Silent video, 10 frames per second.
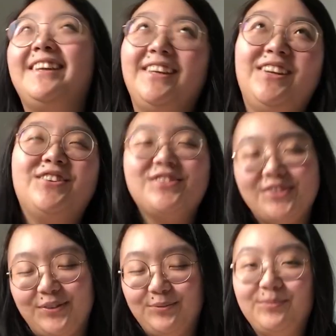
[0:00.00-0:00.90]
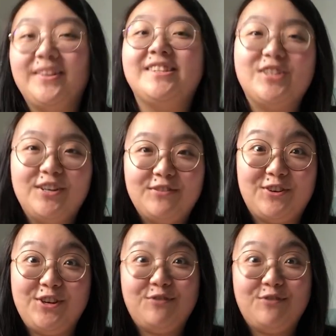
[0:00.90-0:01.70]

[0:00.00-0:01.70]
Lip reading: you know, so it's not very